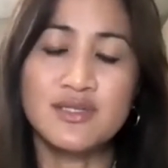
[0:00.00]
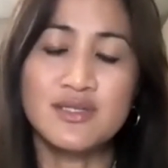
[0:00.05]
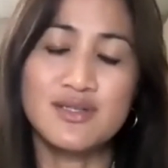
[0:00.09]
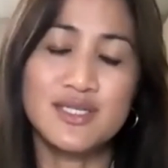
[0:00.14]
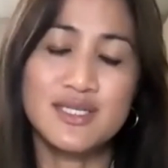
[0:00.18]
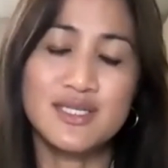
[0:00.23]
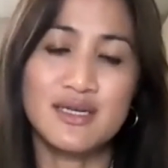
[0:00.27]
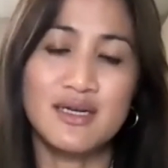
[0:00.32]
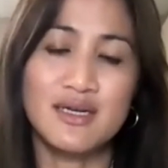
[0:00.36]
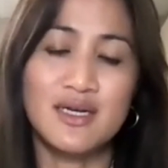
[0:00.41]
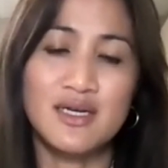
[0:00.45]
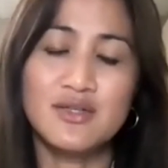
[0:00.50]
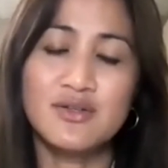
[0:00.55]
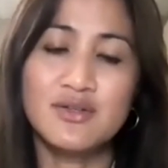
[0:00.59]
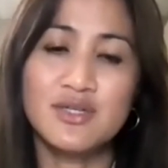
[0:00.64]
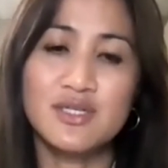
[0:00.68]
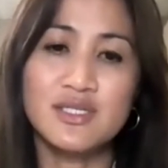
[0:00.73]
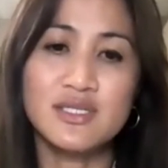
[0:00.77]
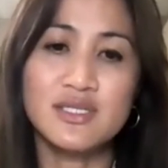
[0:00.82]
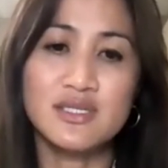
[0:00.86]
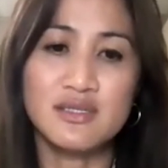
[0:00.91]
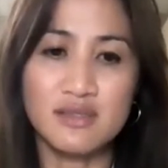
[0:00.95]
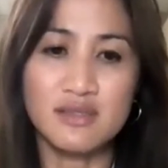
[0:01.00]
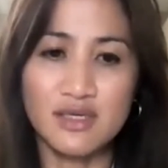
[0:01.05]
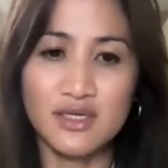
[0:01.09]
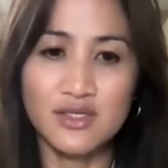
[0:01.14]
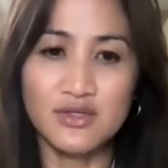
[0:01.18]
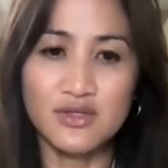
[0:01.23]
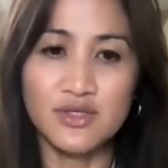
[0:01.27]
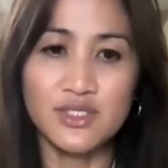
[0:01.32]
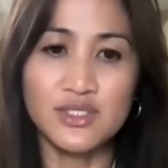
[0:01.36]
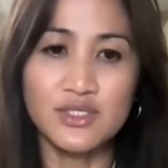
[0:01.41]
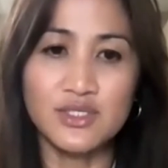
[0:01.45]
There's hundreds and
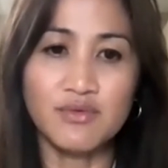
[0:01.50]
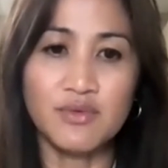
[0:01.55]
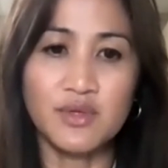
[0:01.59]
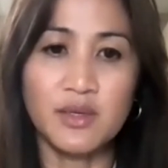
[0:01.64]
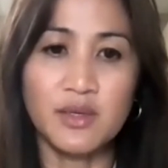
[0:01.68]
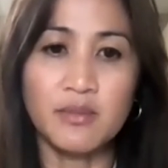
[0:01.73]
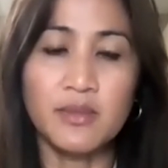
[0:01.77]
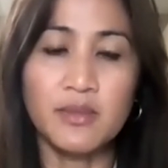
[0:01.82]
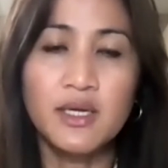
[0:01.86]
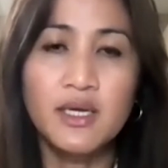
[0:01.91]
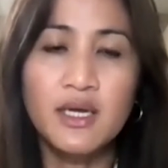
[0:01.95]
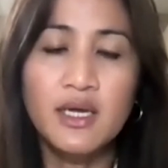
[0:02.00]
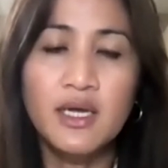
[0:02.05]
hundreds of them.